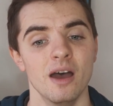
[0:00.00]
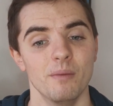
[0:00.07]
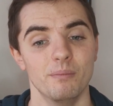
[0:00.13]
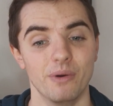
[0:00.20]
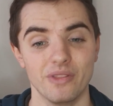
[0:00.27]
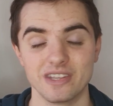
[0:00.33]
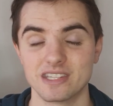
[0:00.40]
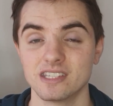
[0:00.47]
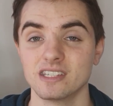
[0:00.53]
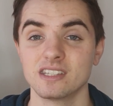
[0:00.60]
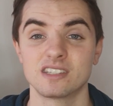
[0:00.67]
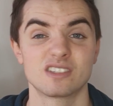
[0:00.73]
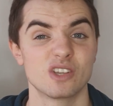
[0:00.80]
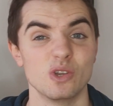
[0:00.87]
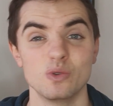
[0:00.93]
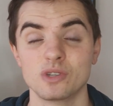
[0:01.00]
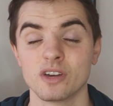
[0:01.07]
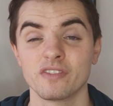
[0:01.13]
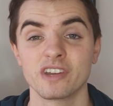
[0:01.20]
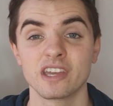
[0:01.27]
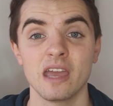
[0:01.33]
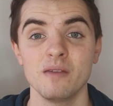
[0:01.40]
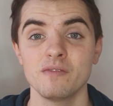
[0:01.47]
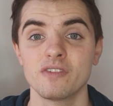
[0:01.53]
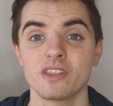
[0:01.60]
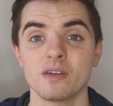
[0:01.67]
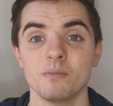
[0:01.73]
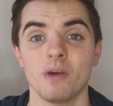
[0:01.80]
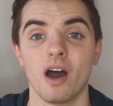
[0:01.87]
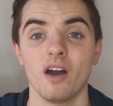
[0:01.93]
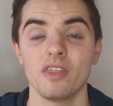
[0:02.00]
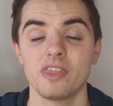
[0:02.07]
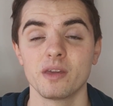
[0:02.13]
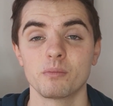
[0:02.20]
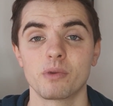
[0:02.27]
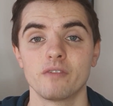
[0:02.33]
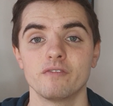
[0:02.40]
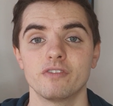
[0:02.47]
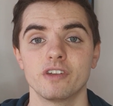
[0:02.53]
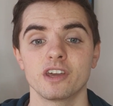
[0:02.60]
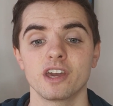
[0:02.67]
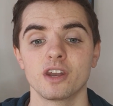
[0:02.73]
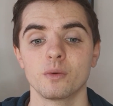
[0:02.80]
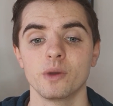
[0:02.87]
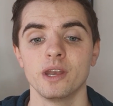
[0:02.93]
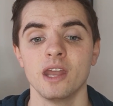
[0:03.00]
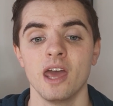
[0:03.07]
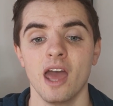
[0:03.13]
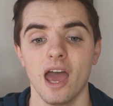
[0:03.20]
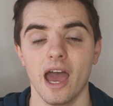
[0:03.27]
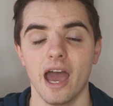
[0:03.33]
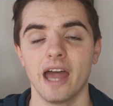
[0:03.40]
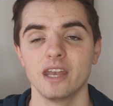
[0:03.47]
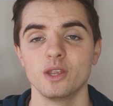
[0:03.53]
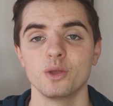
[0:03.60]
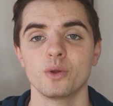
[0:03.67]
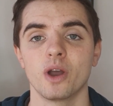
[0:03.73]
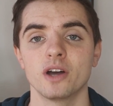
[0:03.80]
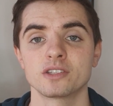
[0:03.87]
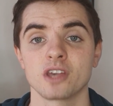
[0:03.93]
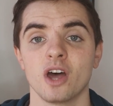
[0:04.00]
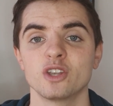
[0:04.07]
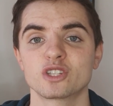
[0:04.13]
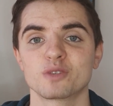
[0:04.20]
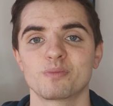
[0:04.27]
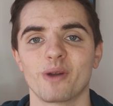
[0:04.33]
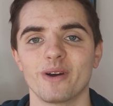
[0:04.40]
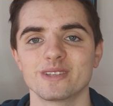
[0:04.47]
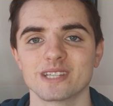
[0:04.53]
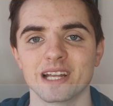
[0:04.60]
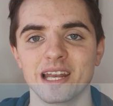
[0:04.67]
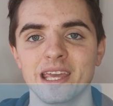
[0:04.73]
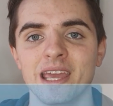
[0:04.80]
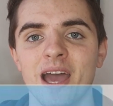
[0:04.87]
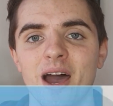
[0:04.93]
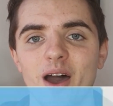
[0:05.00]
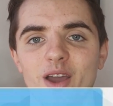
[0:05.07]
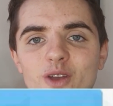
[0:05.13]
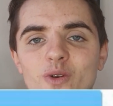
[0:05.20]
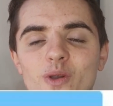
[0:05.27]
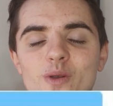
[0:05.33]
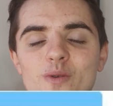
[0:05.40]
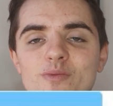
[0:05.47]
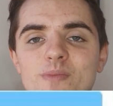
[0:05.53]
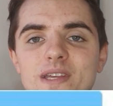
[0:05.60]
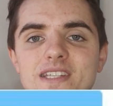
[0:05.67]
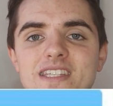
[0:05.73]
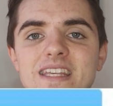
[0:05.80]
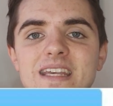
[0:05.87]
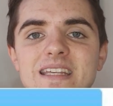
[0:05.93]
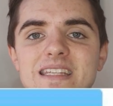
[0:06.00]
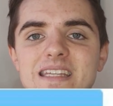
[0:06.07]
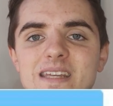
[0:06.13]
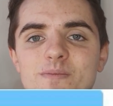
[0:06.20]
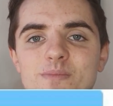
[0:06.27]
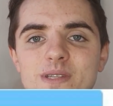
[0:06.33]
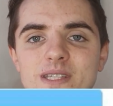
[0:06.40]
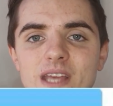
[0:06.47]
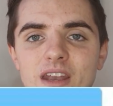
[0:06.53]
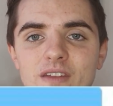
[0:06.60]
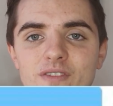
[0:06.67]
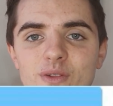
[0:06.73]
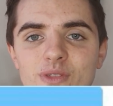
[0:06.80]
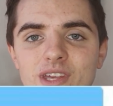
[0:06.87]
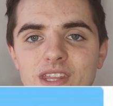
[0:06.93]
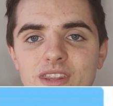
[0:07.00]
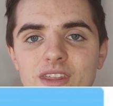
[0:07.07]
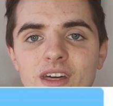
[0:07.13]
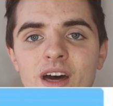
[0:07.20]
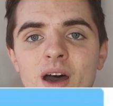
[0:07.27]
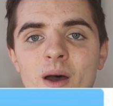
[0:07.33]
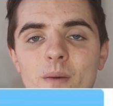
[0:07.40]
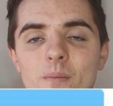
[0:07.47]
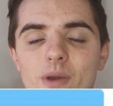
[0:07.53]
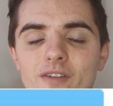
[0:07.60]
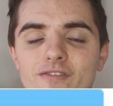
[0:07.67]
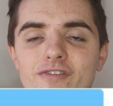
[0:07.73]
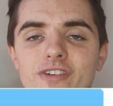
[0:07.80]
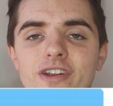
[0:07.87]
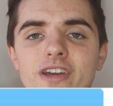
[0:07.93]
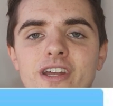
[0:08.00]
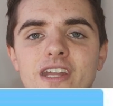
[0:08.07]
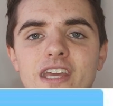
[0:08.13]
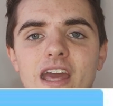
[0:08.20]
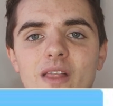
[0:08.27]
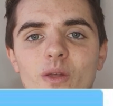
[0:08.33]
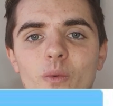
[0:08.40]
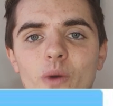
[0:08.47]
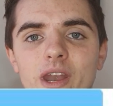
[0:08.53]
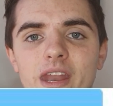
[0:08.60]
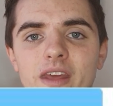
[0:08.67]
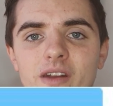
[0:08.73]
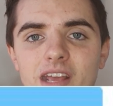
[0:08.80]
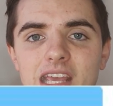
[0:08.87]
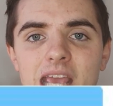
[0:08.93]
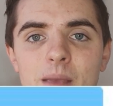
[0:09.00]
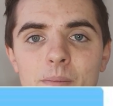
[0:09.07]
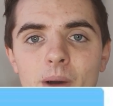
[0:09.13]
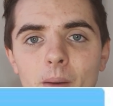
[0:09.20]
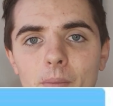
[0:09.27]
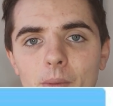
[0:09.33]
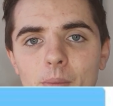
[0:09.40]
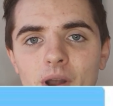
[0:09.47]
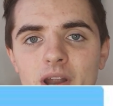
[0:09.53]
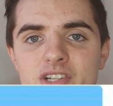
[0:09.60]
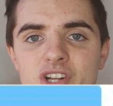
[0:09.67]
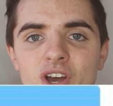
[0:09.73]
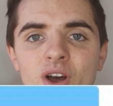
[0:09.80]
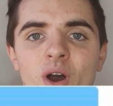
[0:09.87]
But this is too tough a game for them. I think Brentford are going to win, and you guys, unsurprisingly, agree with me. 60% of you think that Brentford are going to get the win here and keep up the pressure